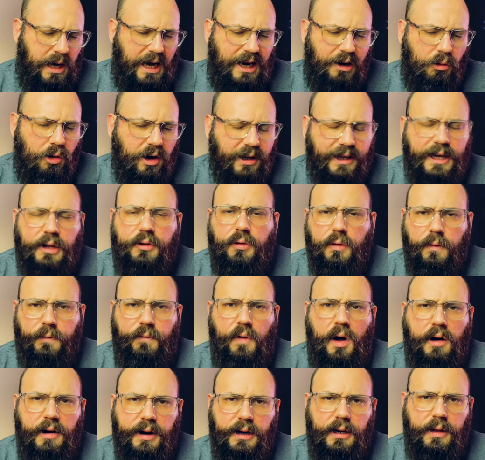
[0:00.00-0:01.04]
I don't want to get too
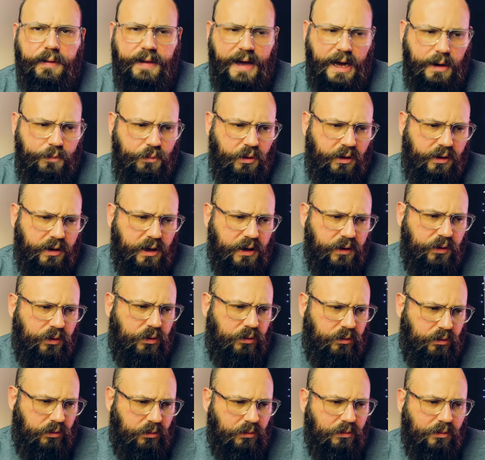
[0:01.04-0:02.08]
far into that
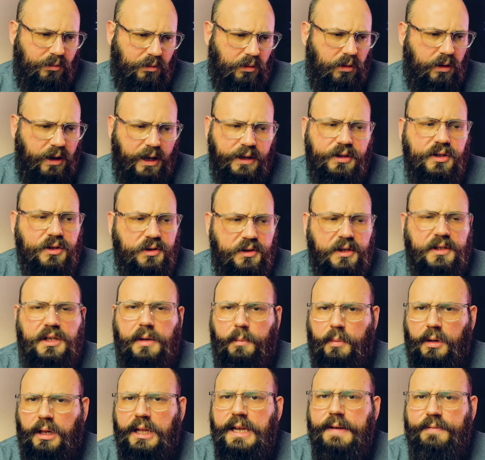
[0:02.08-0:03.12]
because it's just
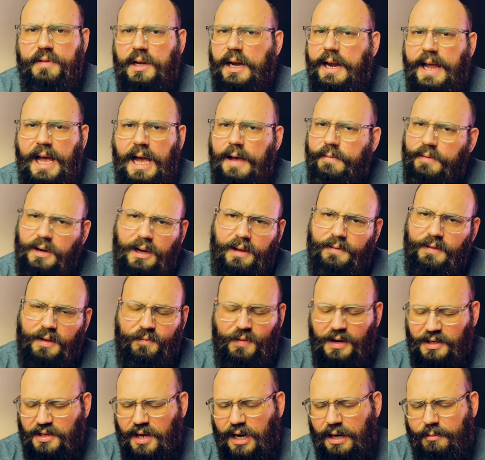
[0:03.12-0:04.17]
a belief that I have, and
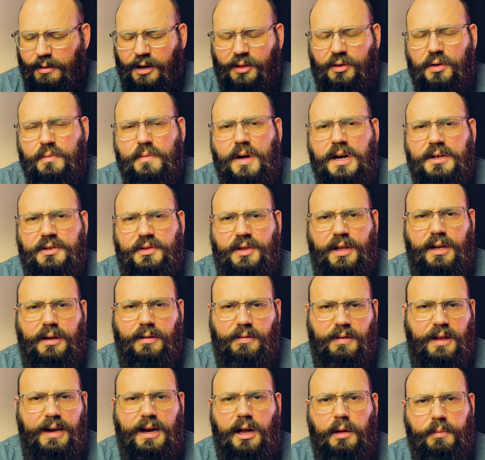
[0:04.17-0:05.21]
if I talk about it too much,
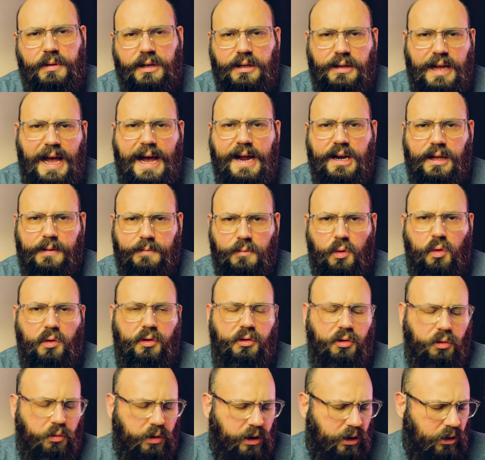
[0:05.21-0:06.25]
then, then I'll be adding more
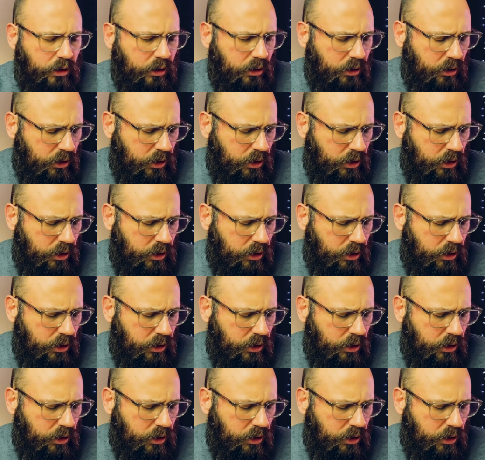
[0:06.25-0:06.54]
to it.